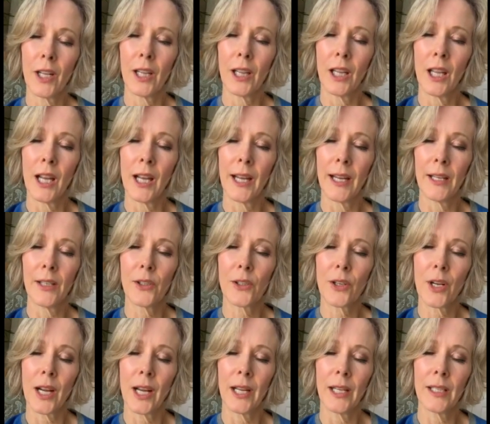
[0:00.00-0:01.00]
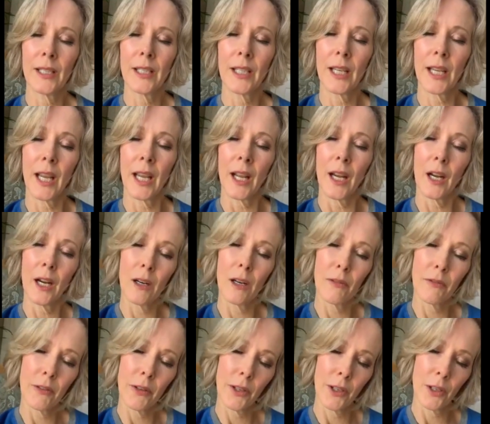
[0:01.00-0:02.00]
line trying to care
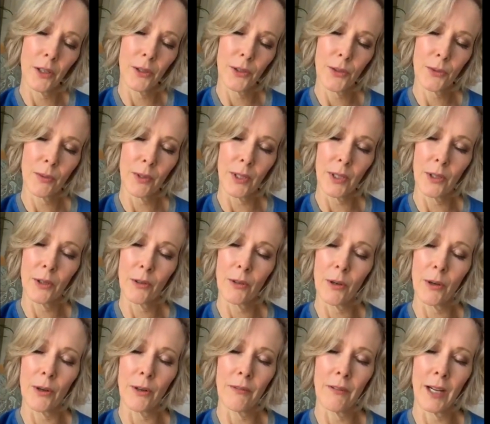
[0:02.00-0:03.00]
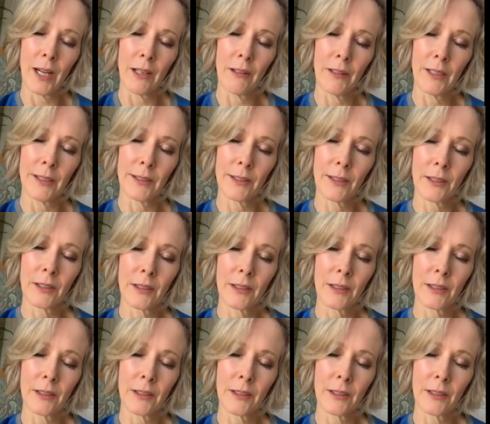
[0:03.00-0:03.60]
for those with the coronavirus.